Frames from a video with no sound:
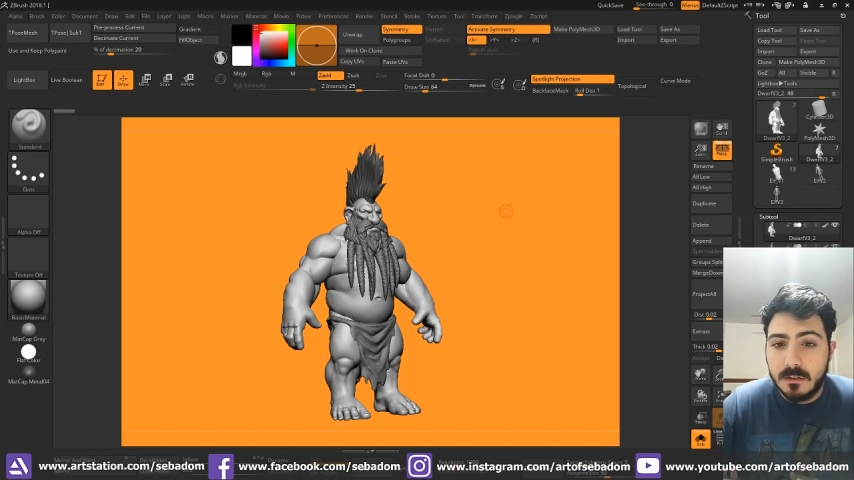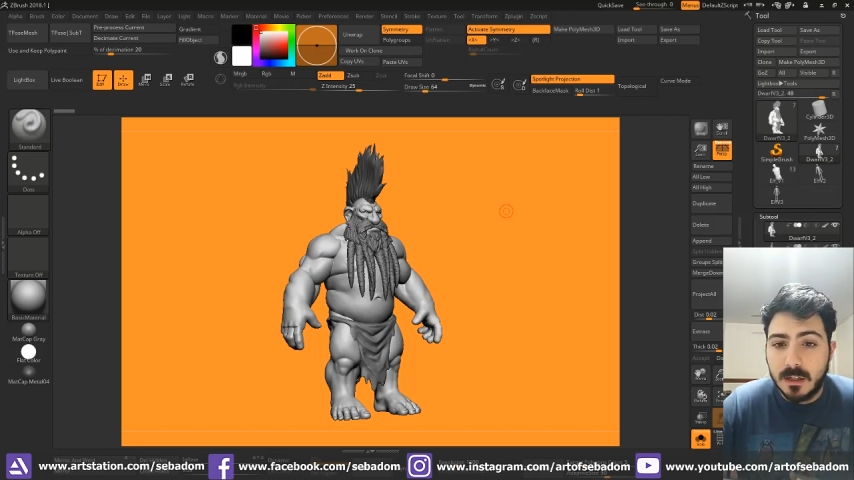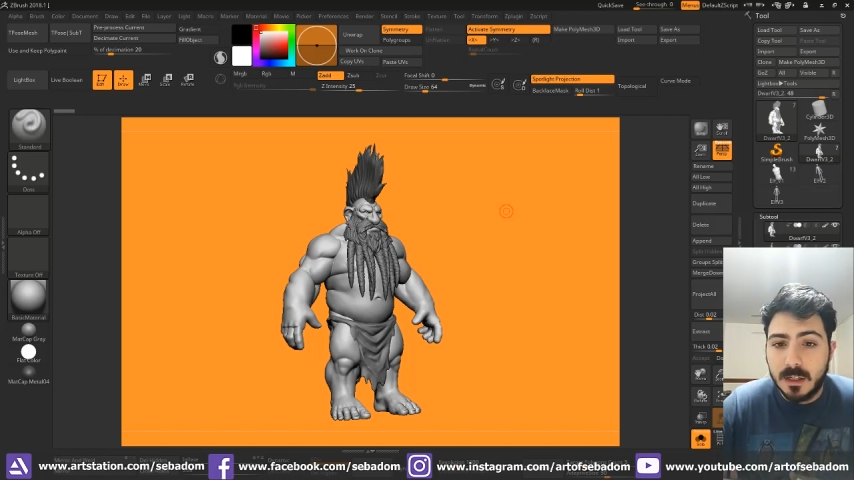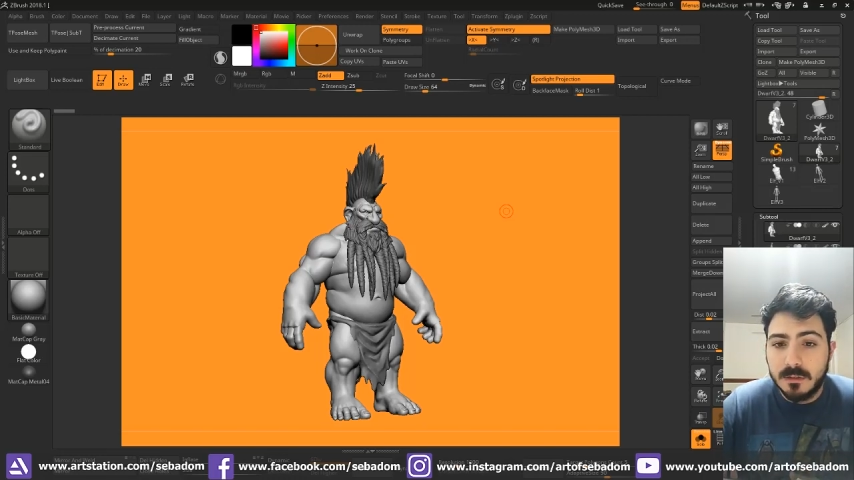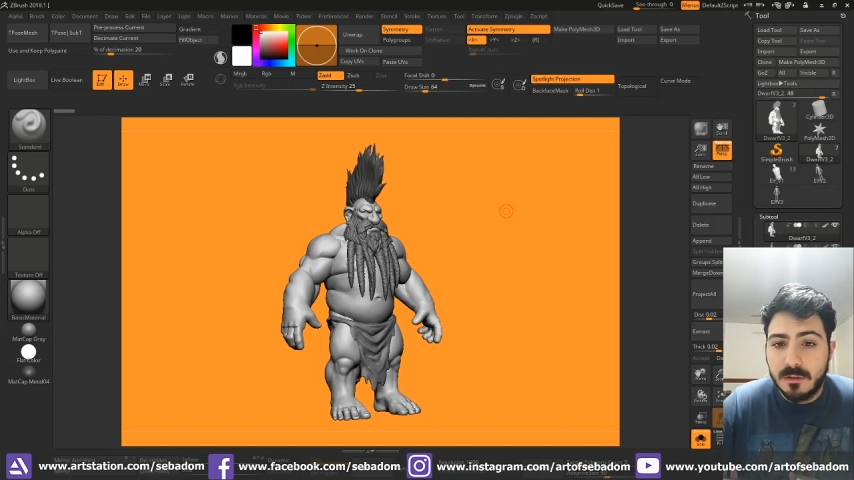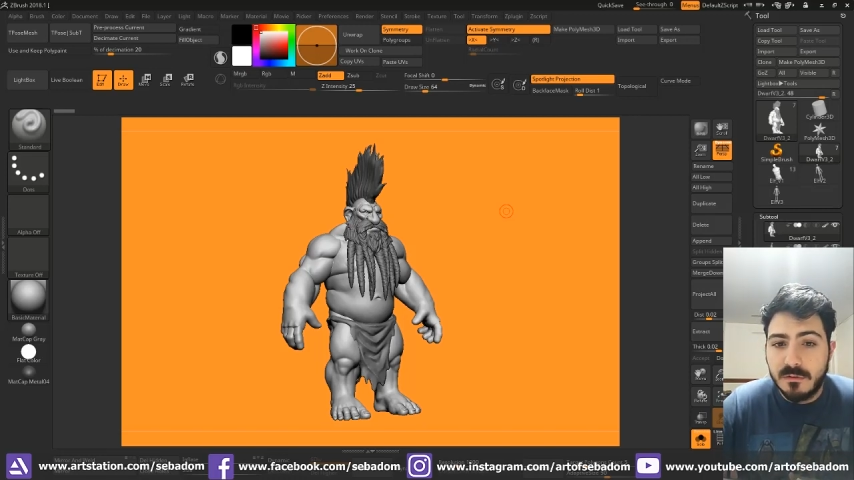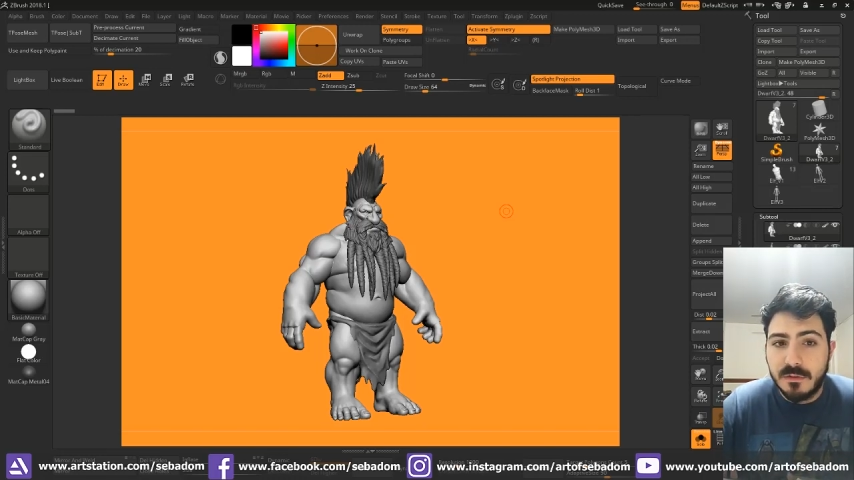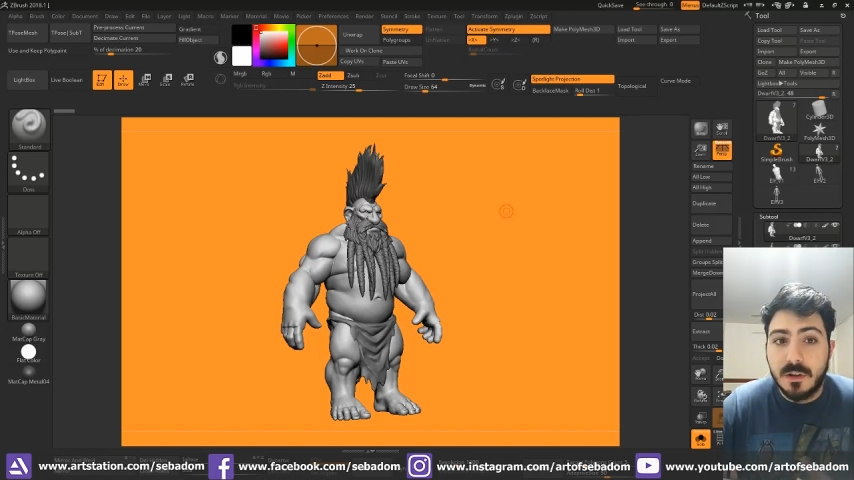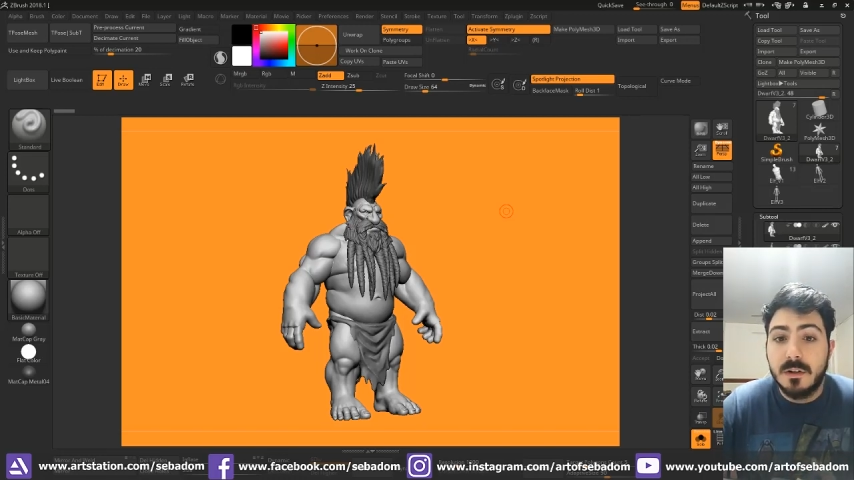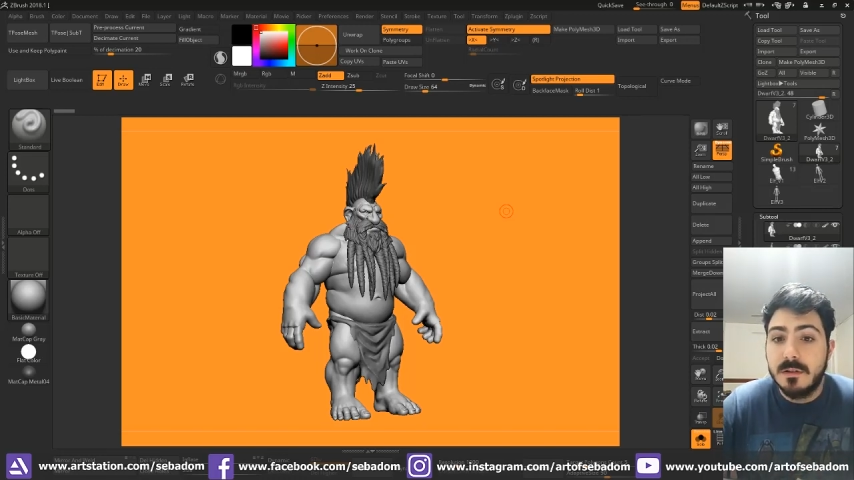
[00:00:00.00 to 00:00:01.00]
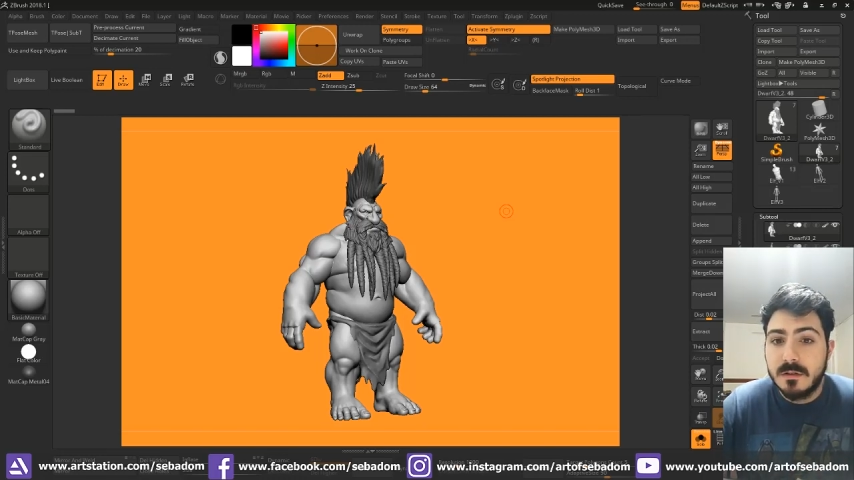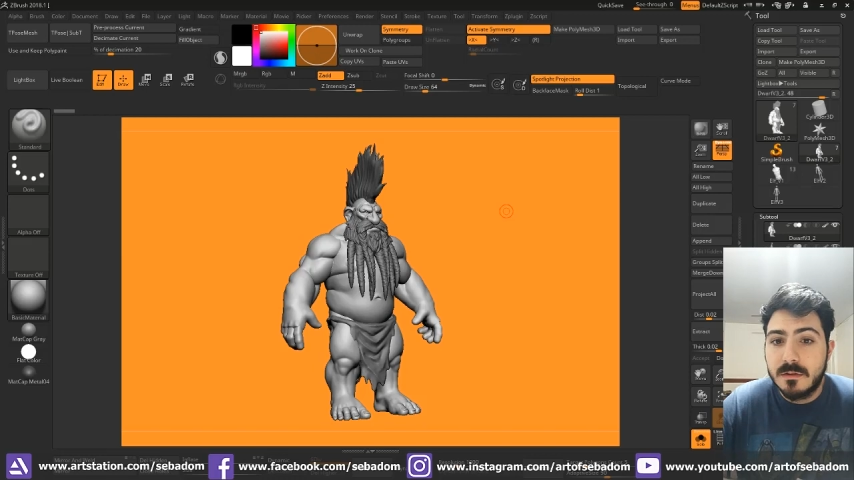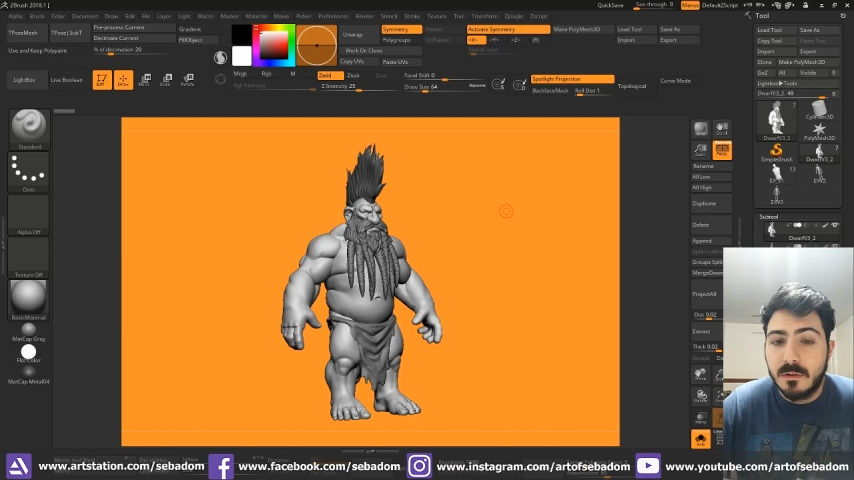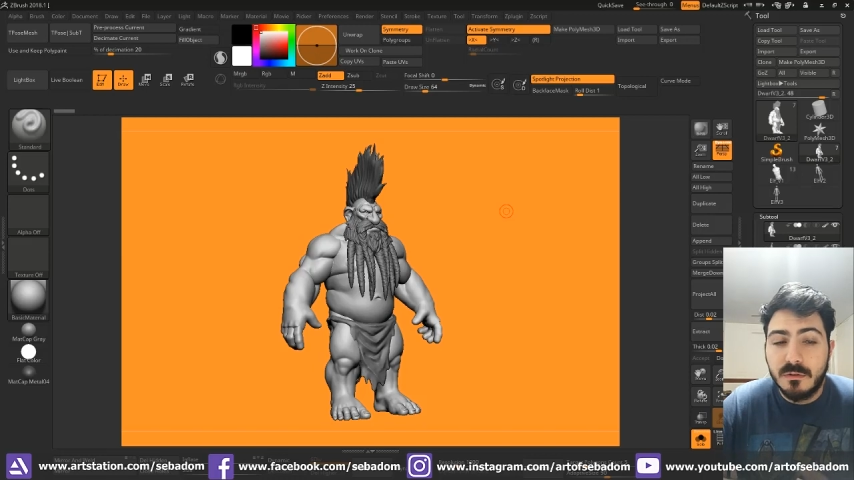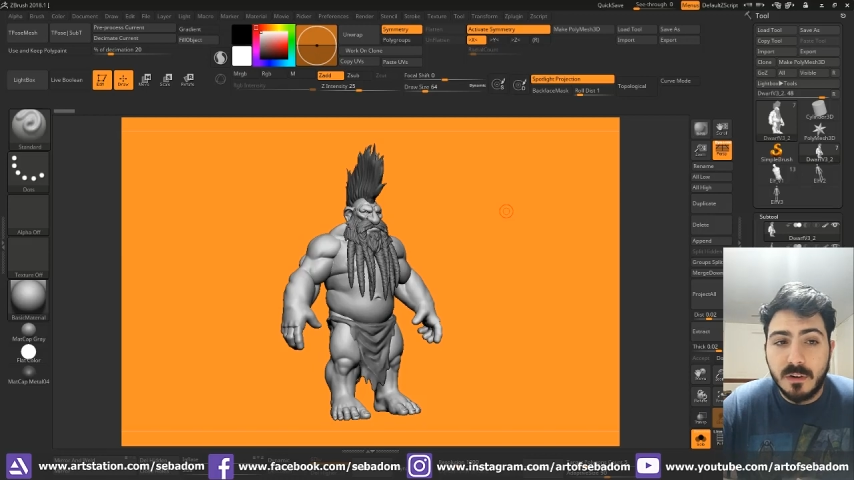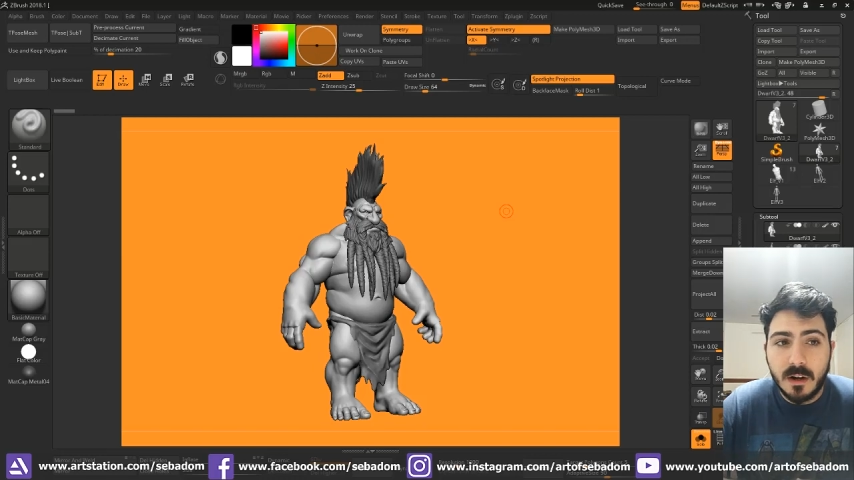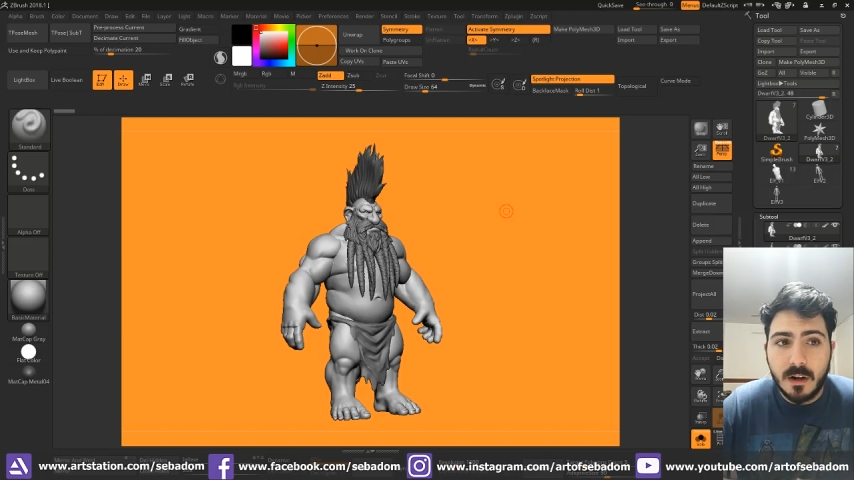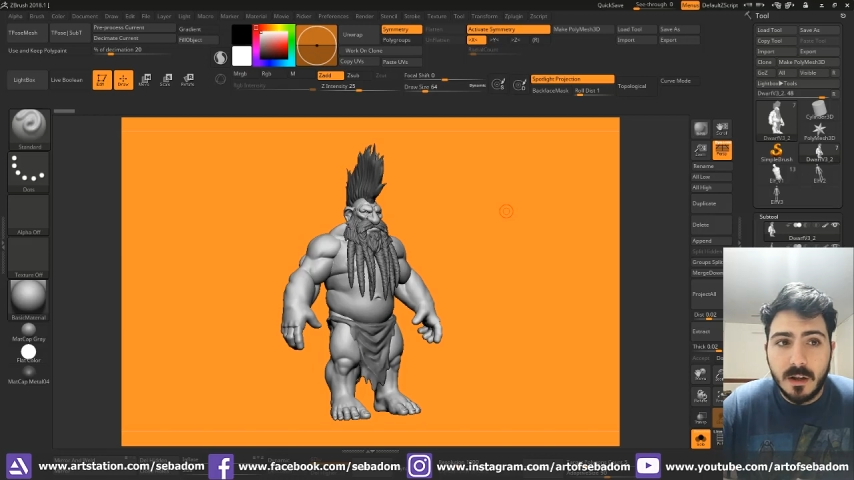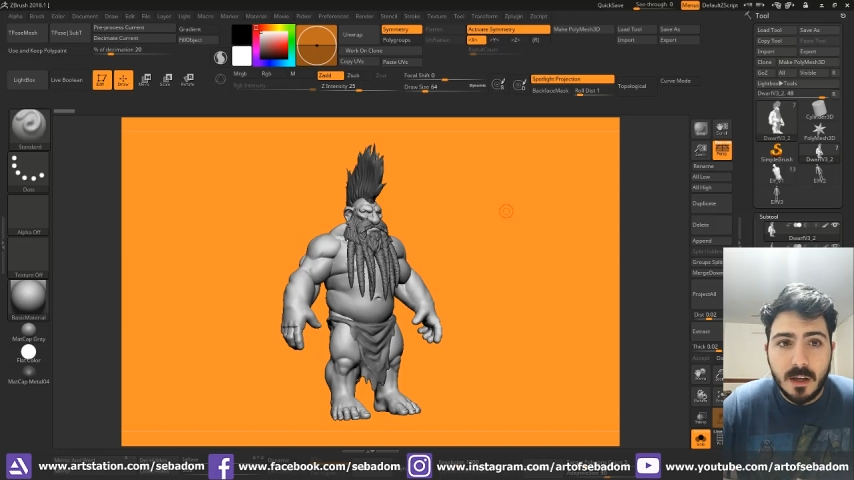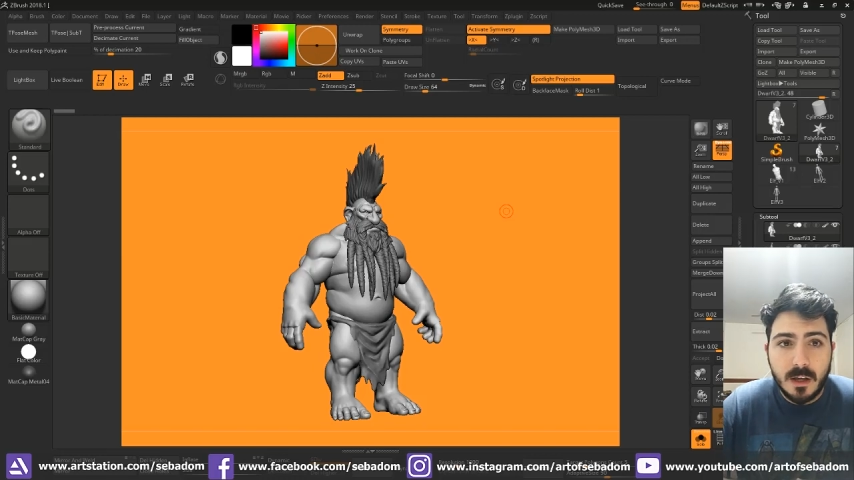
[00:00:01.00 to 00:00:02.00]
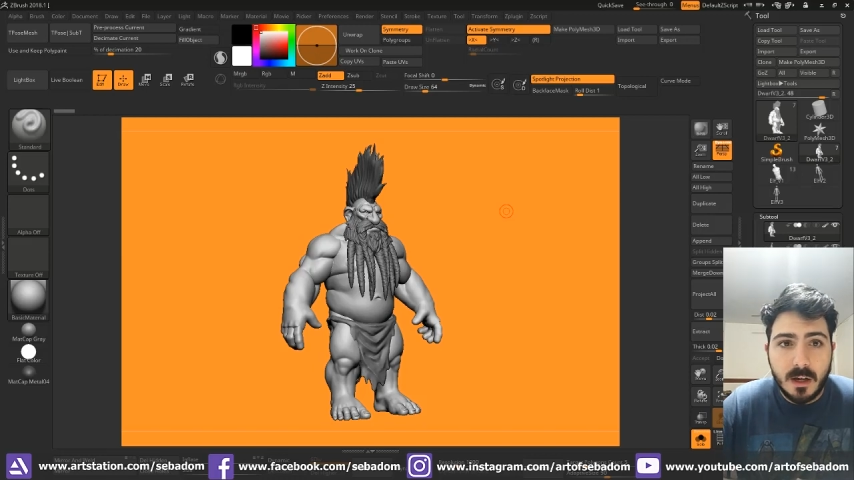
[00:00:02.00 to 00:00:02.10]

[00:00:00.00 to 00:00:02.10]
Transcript: about the figures so far,